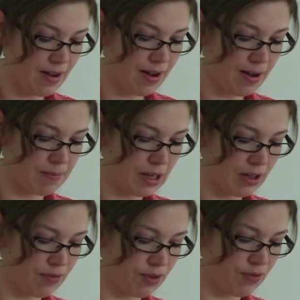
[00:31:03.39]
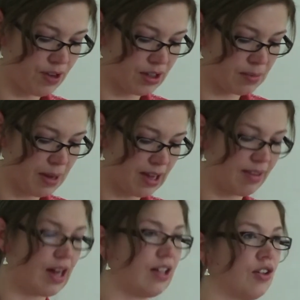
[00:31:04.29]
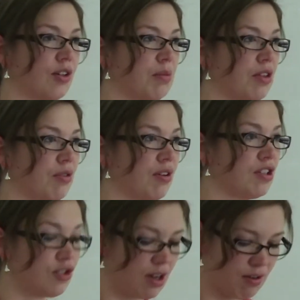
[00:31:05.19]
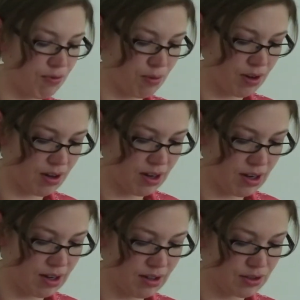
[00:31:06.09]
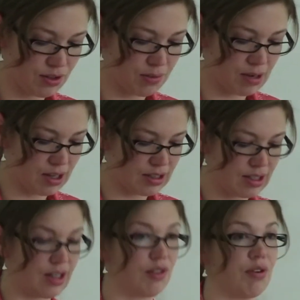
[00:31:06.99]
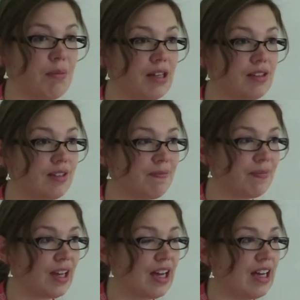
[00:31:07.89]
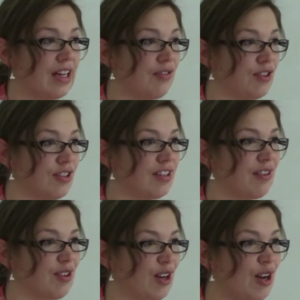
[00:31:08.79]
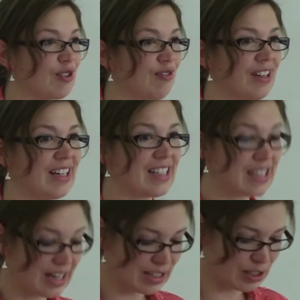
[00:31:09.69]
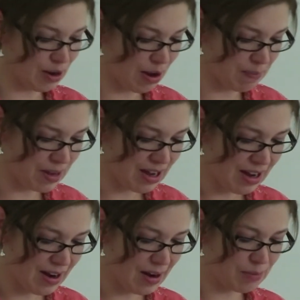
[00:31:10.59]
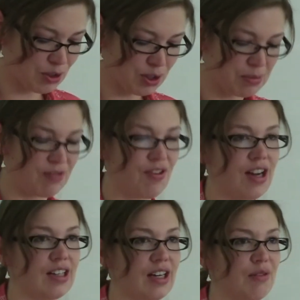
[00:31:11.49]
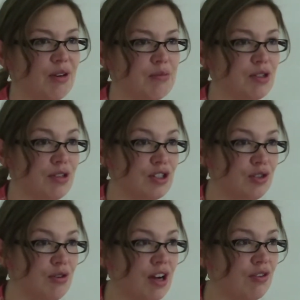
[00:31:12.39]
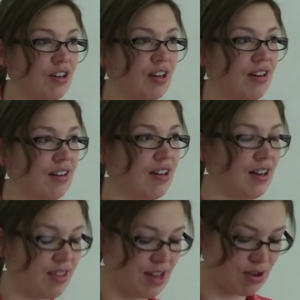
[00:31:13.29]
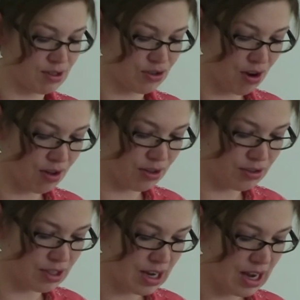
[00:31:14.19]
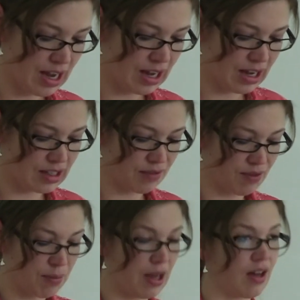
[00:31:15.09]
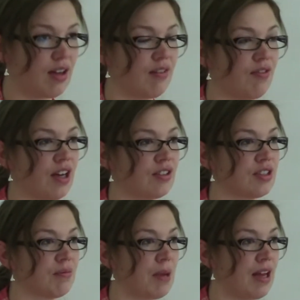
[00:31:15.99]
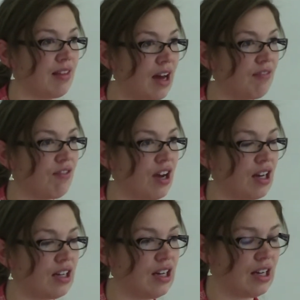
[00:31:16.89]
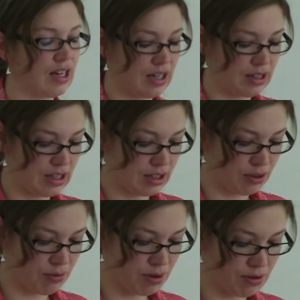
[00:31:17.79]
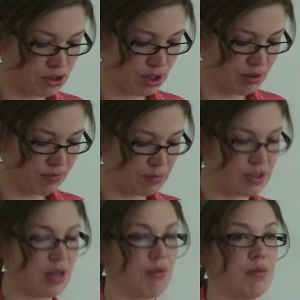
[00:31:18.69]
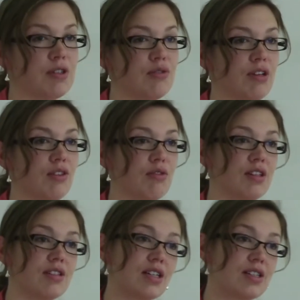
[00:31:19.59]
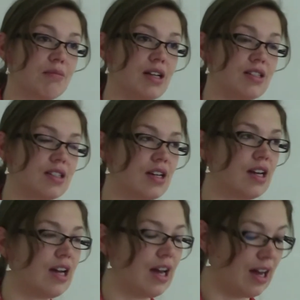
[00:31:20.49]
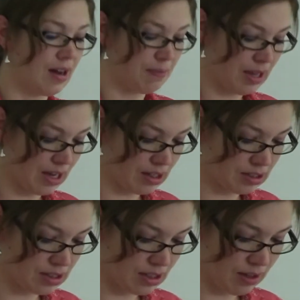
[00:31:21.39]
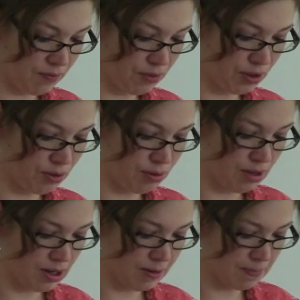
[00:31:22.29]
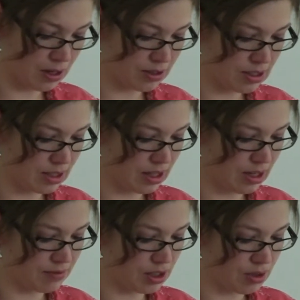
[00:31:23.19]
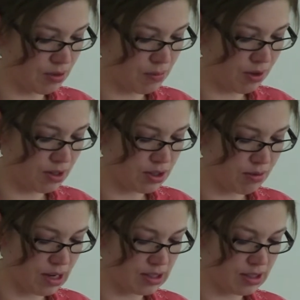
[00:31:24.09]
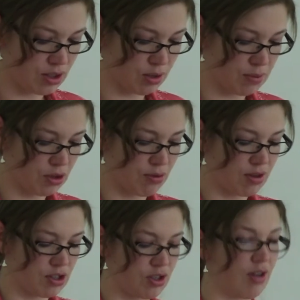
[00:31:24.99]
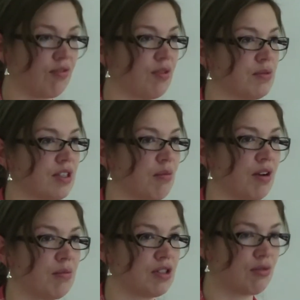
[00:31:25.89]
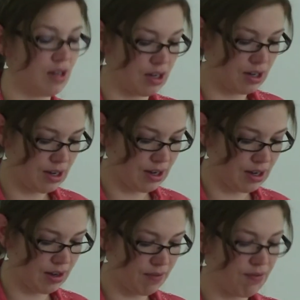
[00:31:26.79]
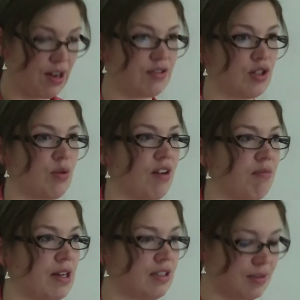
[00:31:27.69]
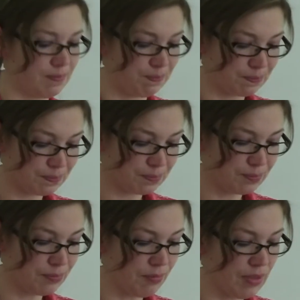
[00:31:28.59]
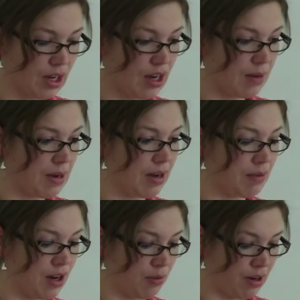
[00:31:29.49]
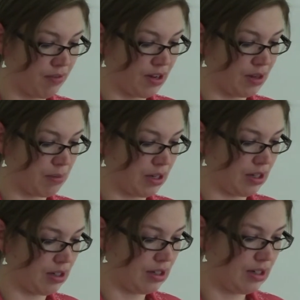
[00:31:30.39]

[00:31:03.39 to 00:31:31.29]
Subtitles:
and if you fail to pay that, you could be thrown in jail for a term not exceeding 3 months. If you contravene it a second time, you could be fined anywhere between $200 and $1,000, and if you fail to pay that fine, they could throw you in jail from somewhere between 3 to 6 months. And if you are silly enough to do it more than twice, you could be thrown in jail from somewhere between 5 to 12 months. I'm not aware of anybody